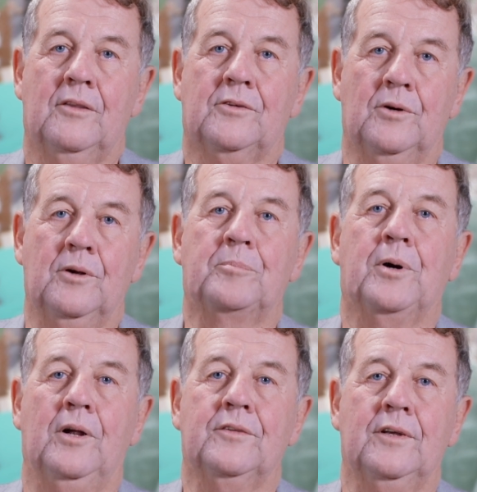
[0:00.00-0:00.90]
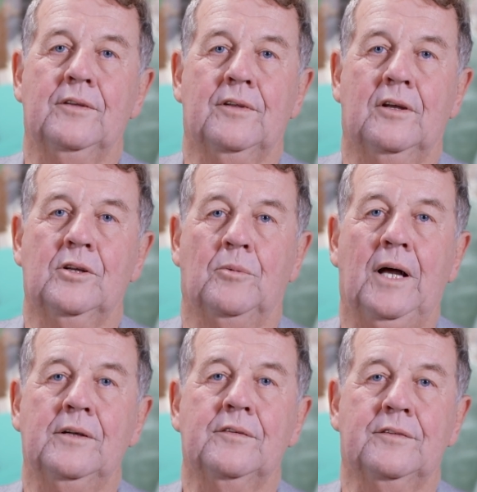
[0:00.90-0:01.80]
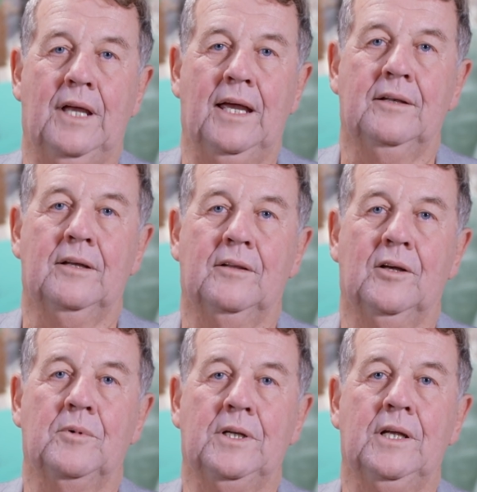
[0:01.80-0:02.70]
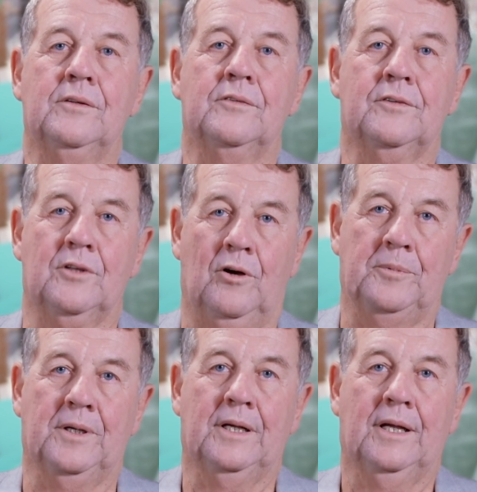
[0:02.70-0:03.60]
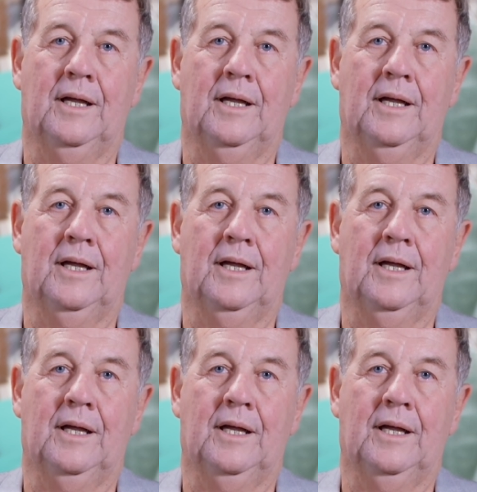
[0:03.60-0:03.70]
through a process to understand that we need to stop